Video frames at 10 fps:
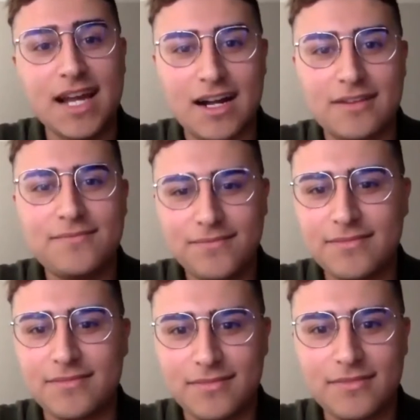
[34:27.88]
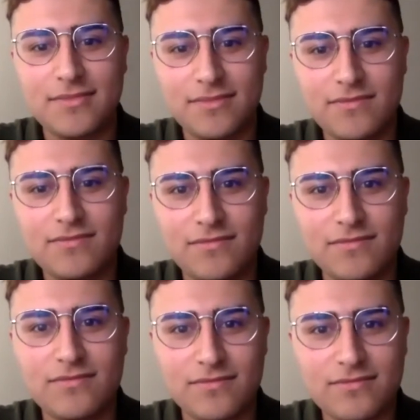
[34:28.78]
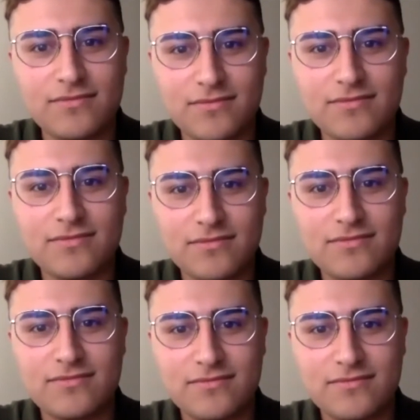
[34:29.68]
policies that we'd have to enact. And then if